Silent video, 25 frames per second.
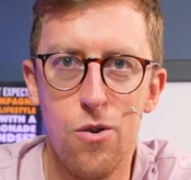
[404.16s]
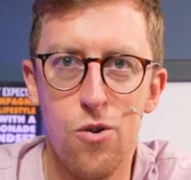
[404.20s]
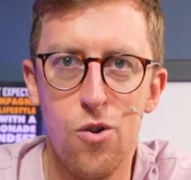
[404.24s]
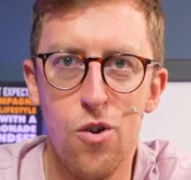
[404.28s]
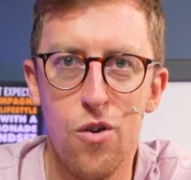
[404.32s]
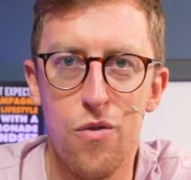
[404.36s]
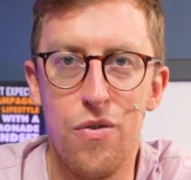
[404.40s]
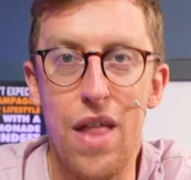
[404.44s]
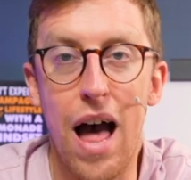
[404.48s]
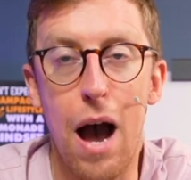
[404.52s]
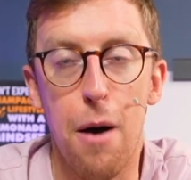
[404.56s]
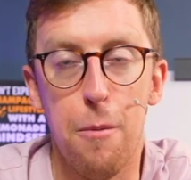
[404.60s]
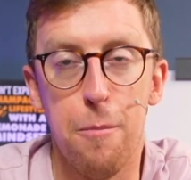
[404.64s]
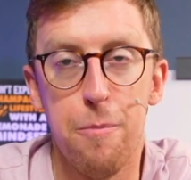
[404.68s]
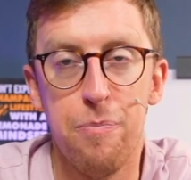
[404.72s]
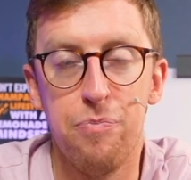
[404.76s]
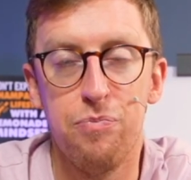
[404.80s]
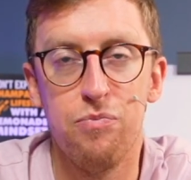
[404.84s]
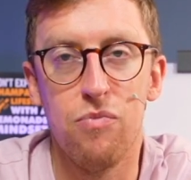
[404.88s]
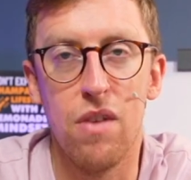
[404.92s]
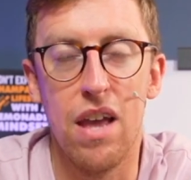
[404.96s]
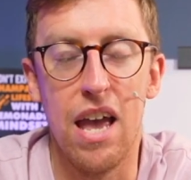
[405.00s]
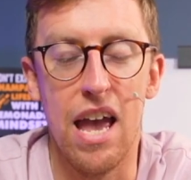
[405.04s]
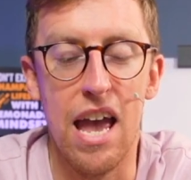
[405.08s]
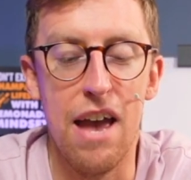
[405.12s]
Now,
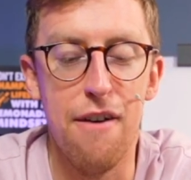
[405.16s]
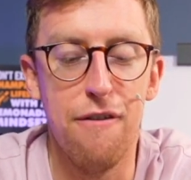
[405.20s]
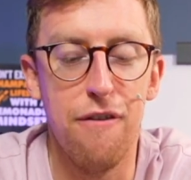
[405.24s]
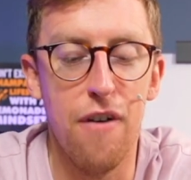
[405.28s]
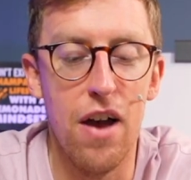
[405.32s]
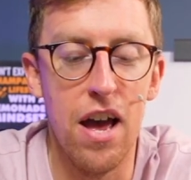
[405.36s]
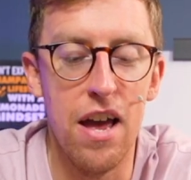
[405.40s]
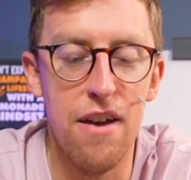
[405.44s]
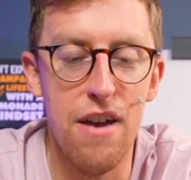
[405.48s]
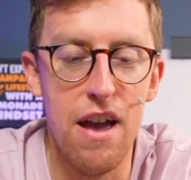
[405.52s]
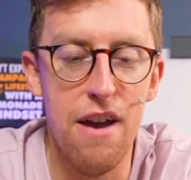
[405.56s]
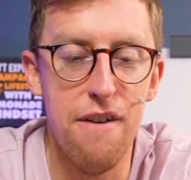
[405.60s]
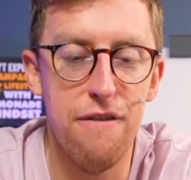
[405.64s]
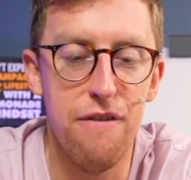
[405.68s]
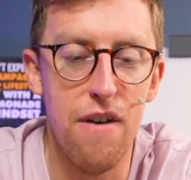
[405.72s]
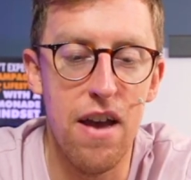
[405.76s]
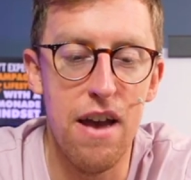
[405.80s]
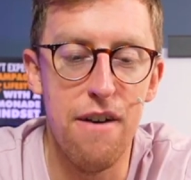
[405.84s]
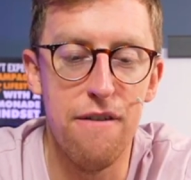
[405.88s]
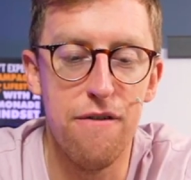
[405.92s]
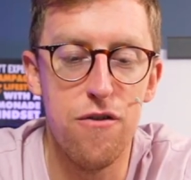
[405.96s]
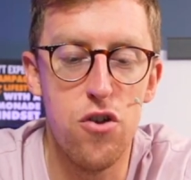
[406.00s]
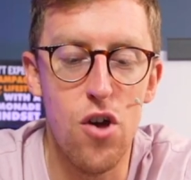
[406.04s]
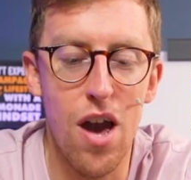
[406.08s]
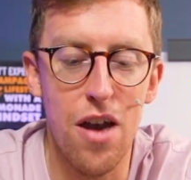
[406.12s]
if if,
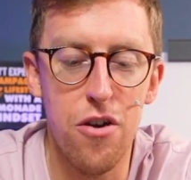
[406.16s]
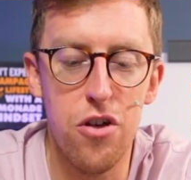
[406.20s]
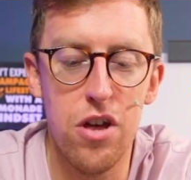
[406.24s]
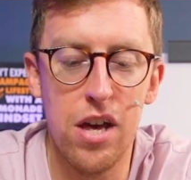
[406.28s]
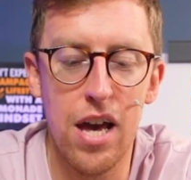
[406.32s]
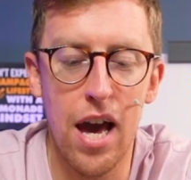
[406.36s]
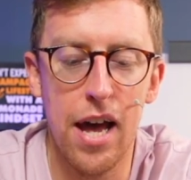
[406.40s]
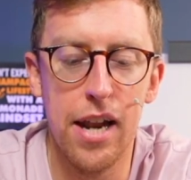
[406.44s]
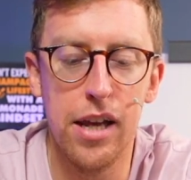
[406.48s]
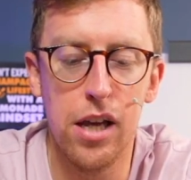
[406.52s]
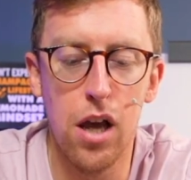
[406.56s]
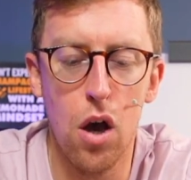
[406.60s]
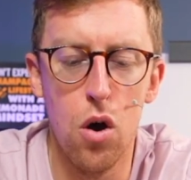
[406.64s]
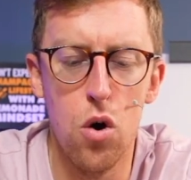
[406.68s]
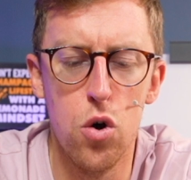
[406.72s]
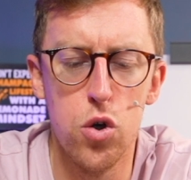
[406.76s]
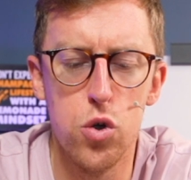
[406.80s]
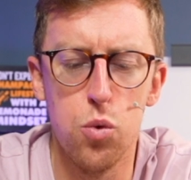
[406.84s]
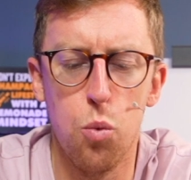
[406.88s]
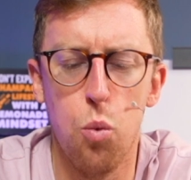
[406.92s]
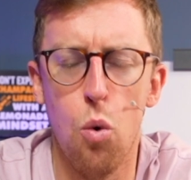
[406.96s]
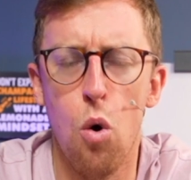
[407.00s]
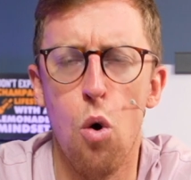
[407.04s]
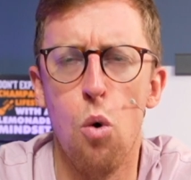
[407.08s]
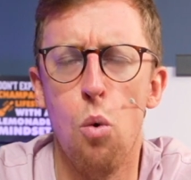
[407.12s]
if Jessie kind of goes,
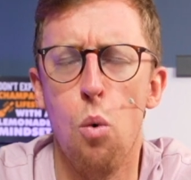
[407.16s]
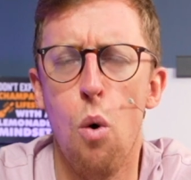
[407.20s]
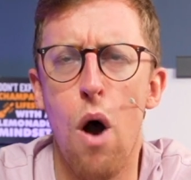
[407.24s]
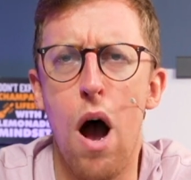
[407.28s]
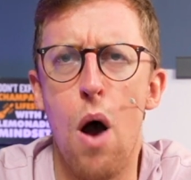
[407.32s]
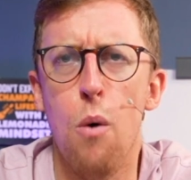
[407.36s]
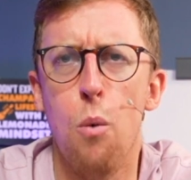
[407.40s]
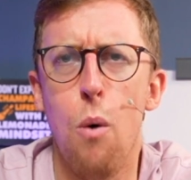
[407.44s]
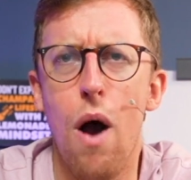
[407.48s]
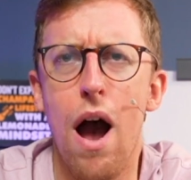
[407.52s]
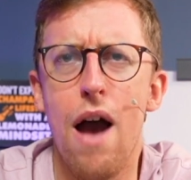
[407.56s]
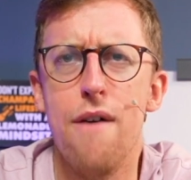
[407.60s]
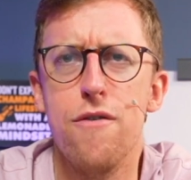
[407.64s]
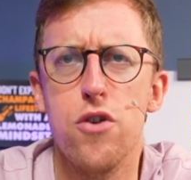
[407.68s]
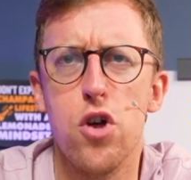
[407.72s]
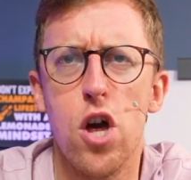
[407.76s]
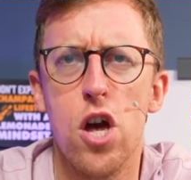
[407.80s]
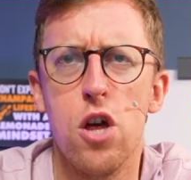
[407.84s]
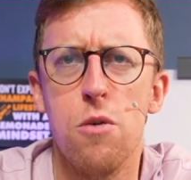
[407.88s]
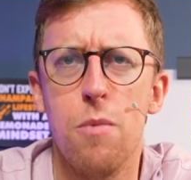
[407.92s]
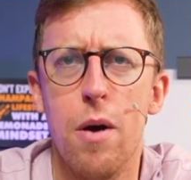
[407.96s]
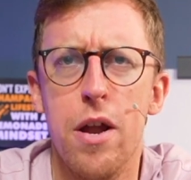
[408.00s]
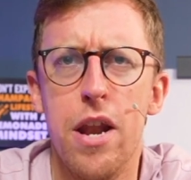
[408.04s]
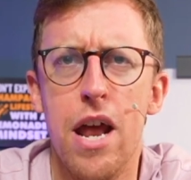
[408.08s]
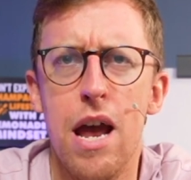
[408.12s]
why, why have you changed
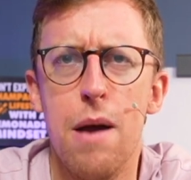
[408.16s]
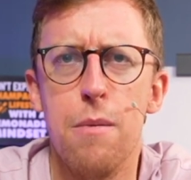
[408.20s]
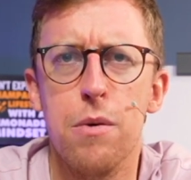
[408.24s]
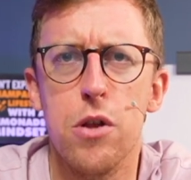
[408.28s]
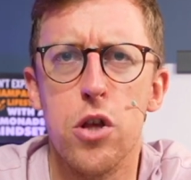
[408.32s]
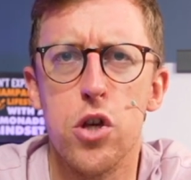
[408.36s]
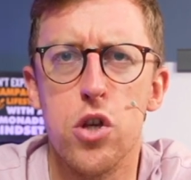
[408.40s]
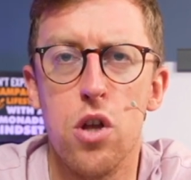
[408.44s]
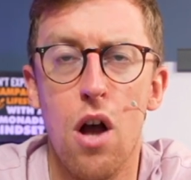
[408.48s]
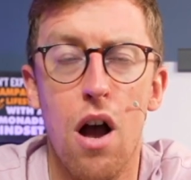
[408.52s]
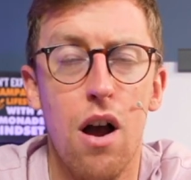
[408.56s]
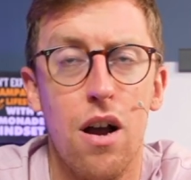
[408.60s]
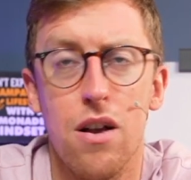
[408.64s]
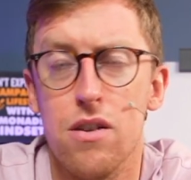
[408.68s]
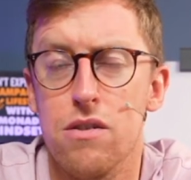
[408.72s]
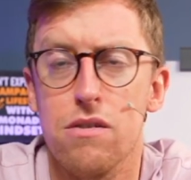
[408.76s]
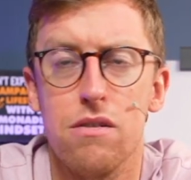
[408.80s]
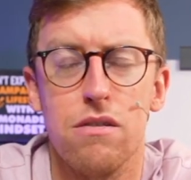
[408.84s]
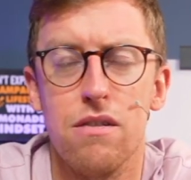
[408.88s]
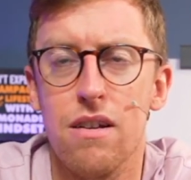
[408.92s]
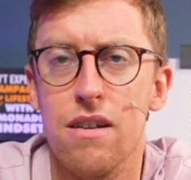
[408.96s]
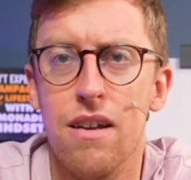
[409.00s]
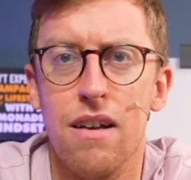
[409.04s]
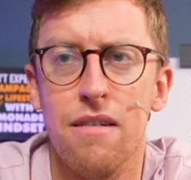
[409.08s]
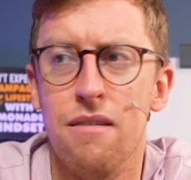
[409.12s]
my name with a star? Because
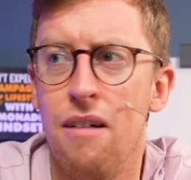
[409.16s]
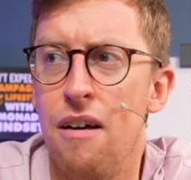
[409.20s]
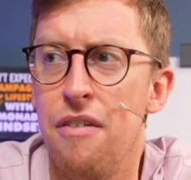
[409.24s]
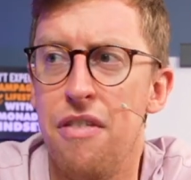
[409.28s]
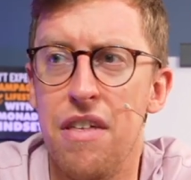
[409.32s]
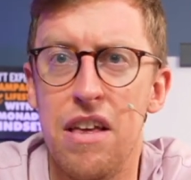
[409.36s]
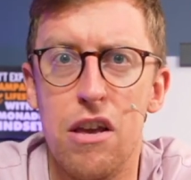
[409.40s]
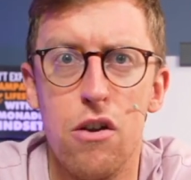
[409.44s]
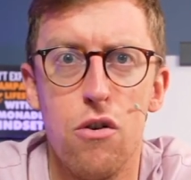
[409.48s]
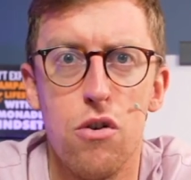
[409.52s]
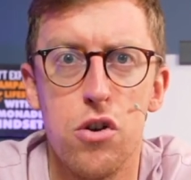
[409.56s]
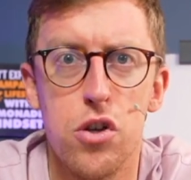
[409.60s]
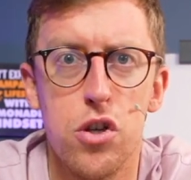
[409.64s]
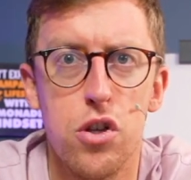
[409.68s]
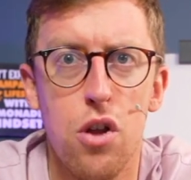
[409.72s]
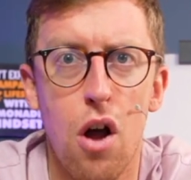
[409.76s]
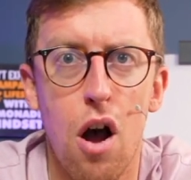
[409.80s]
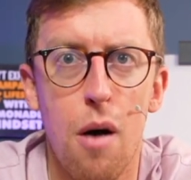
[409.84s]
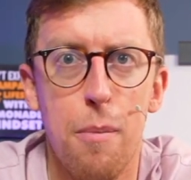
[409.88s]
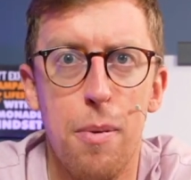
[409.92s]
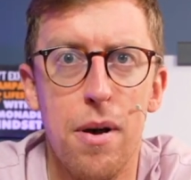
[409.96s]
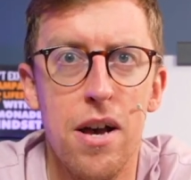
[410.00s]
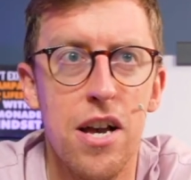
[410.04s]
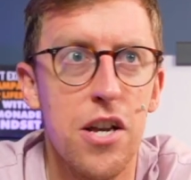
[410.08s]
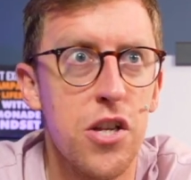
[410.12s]
I think you're a star
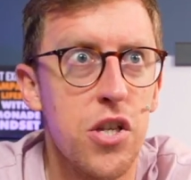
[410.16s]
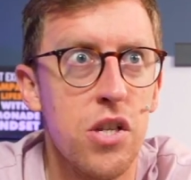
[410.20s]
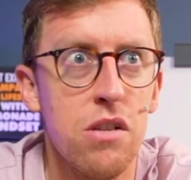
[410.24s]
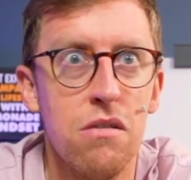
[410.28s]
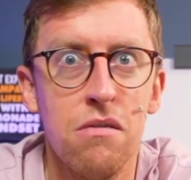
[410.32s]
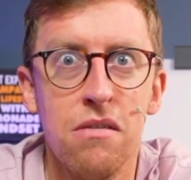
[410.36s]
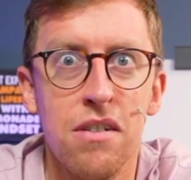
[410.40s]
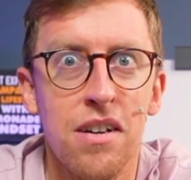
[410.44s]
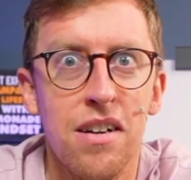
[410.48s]
person.